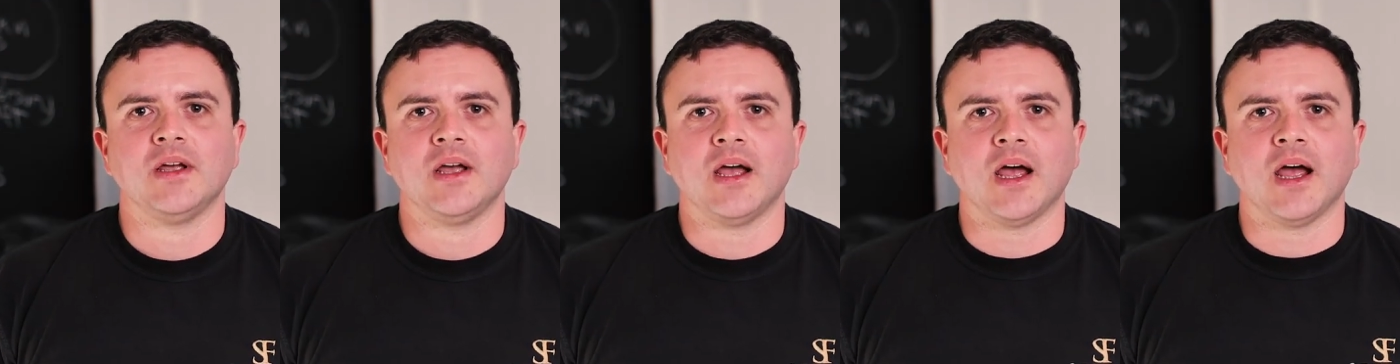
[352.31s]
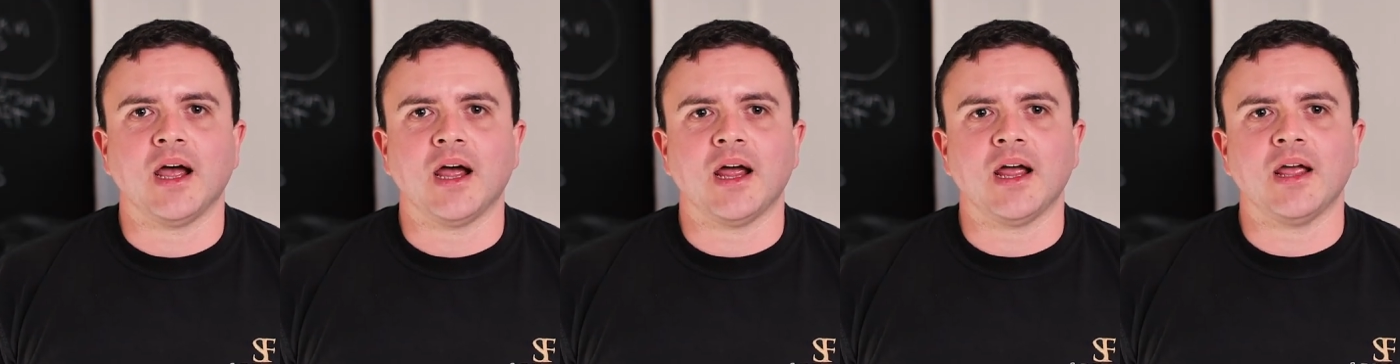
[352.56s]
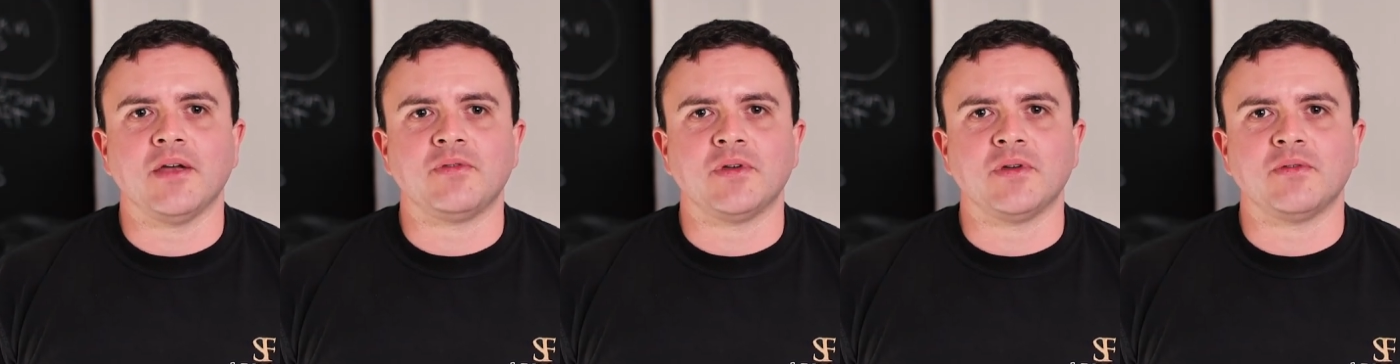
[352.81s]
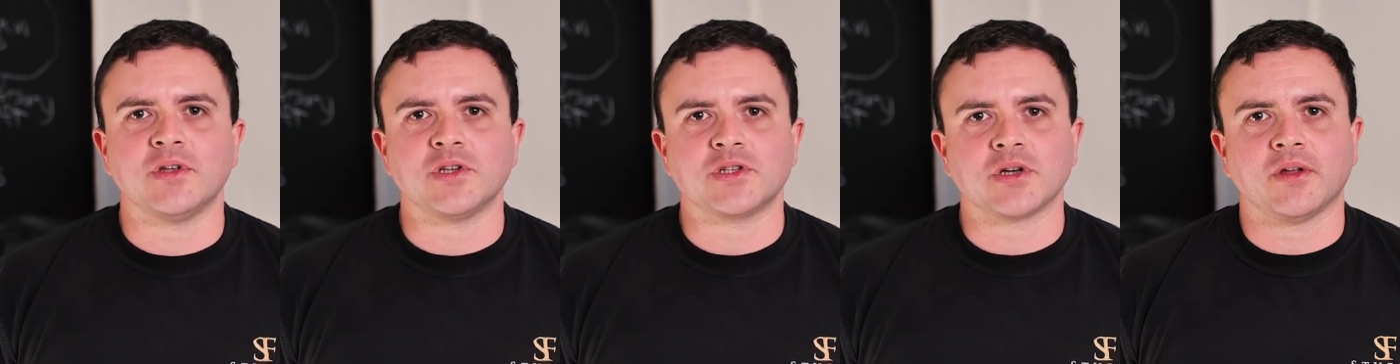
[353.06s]
If
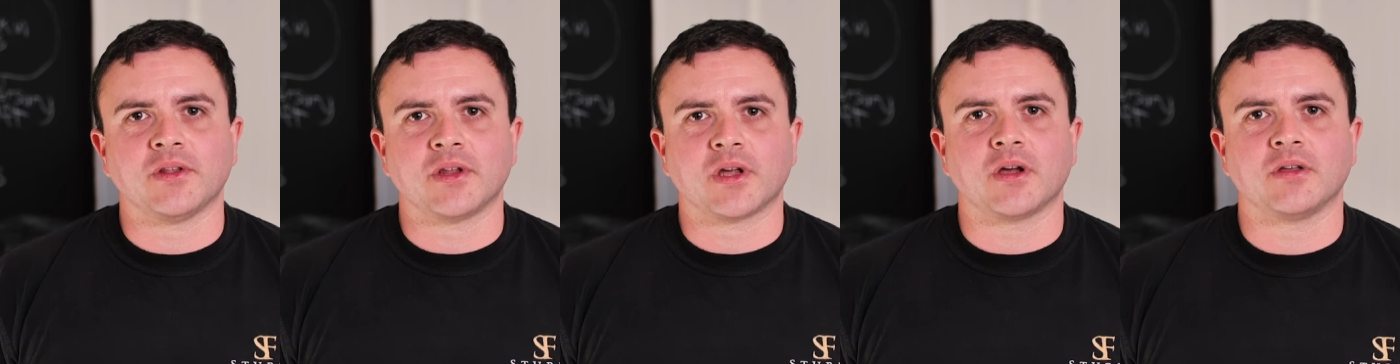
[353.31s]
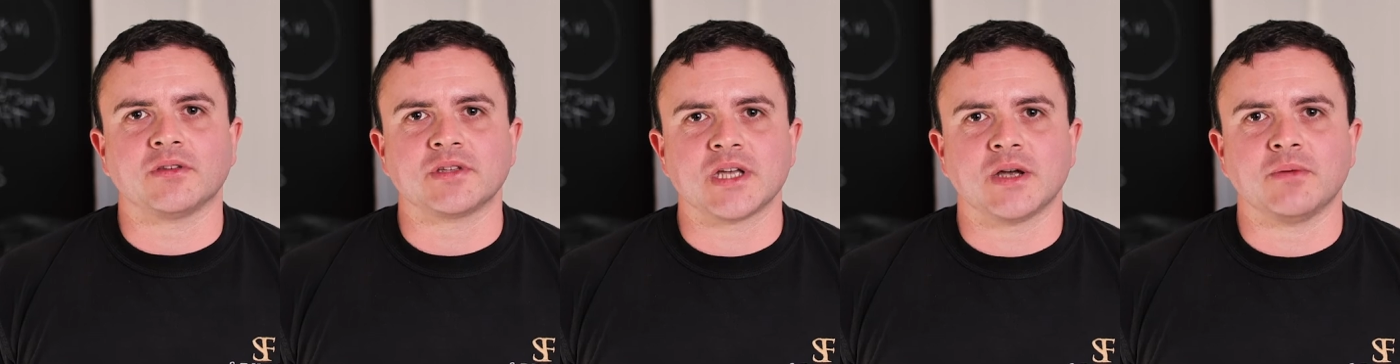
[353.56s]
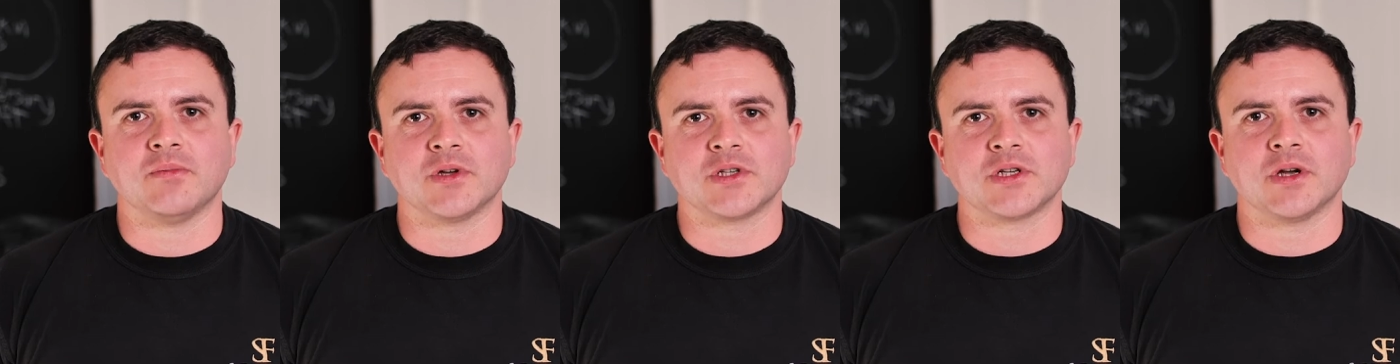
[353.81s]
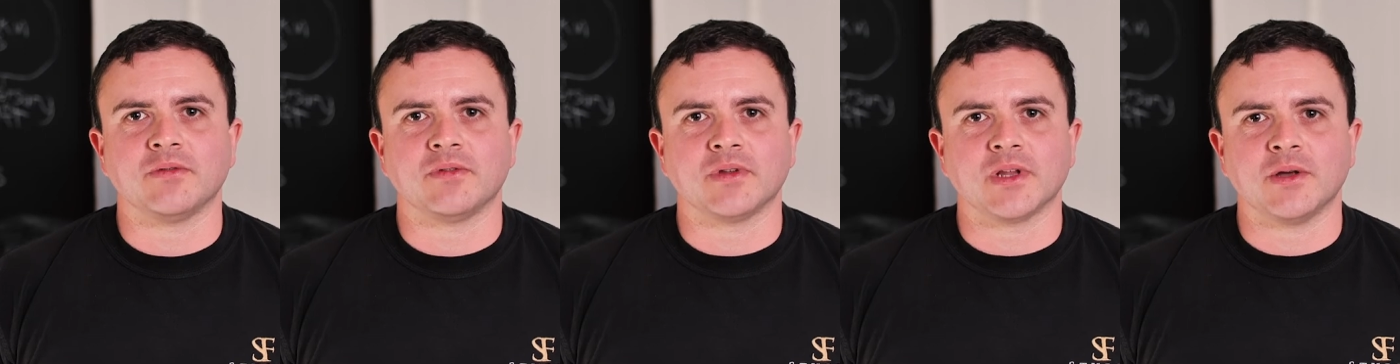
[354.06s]
you've enjoyed the content, which
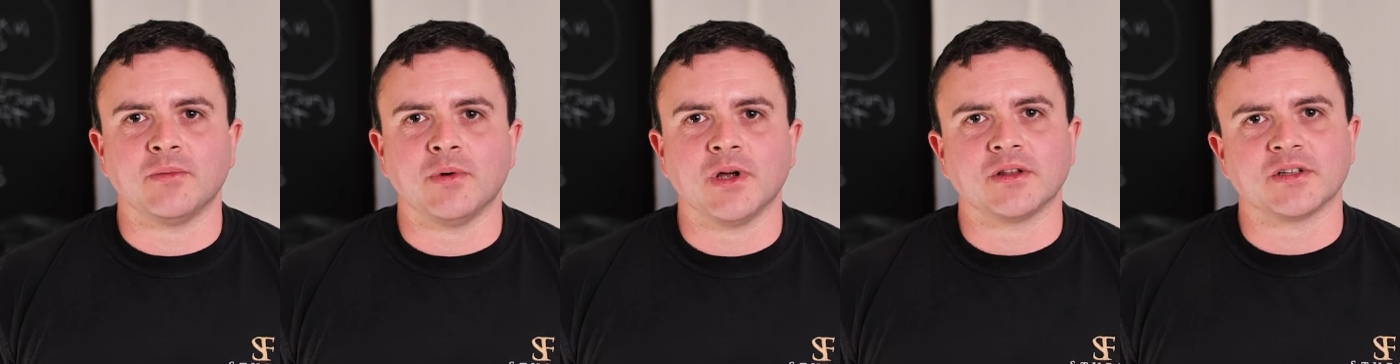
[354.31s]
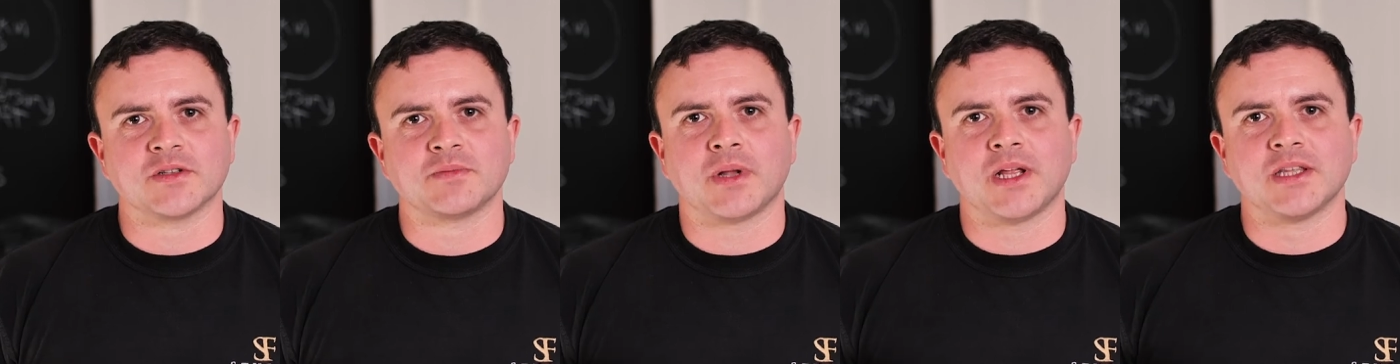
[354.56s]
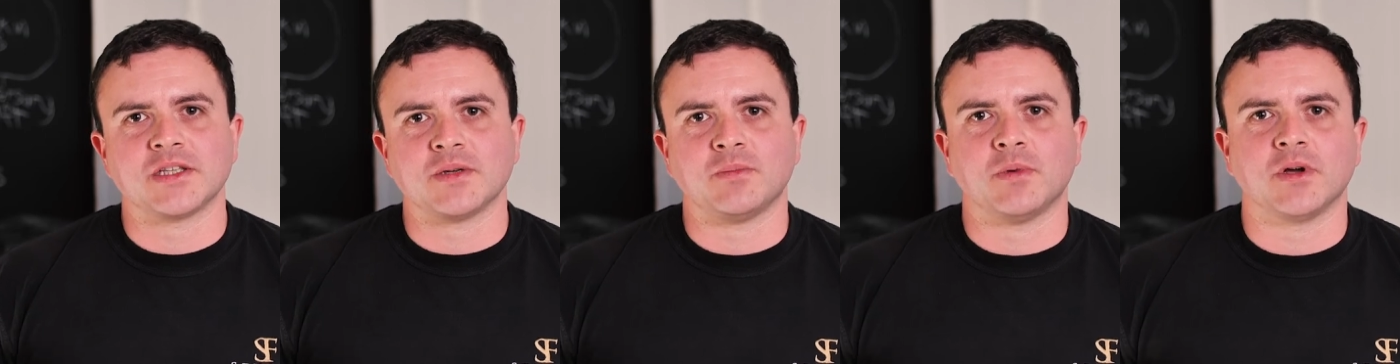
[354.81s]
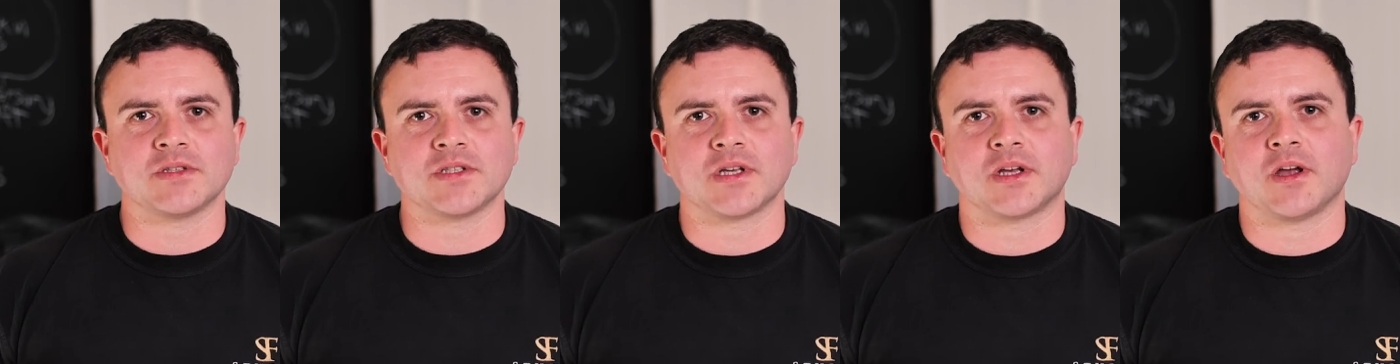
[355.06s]
hopefully you will, there's plenty
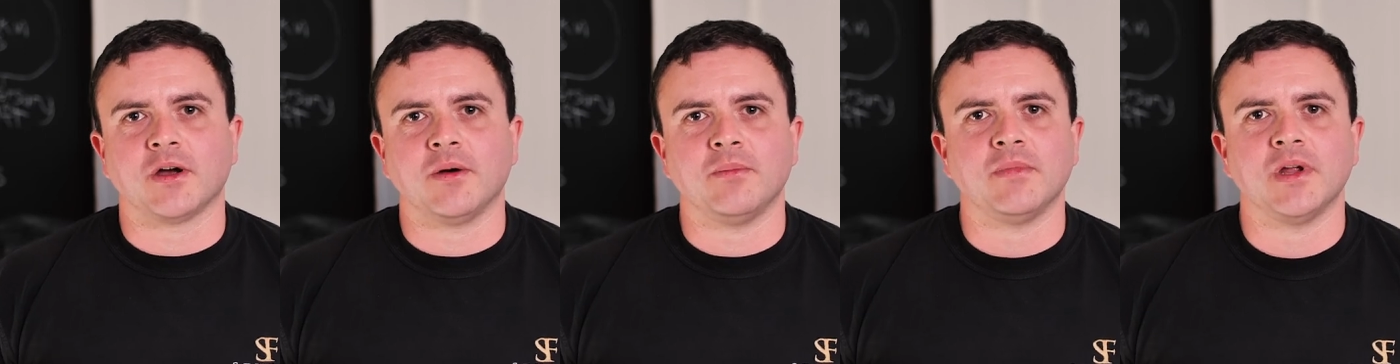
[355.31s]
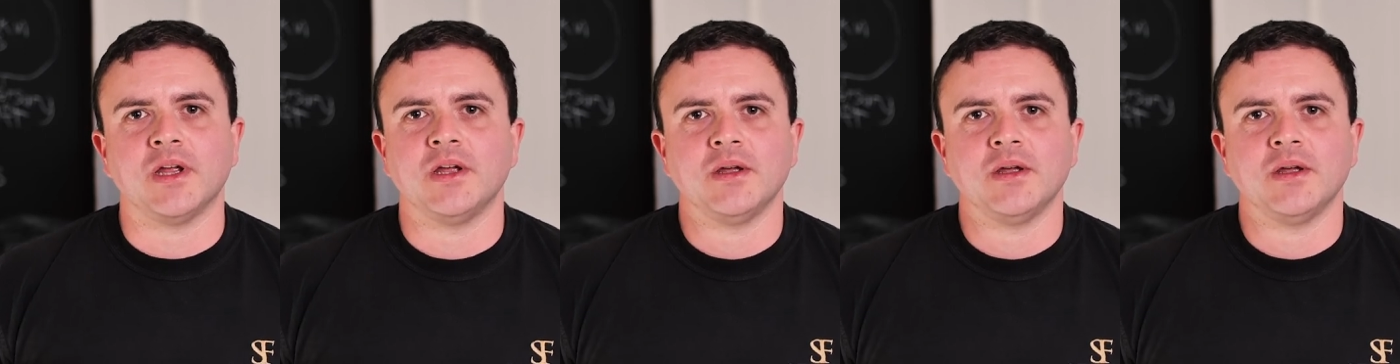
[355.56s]
more to come.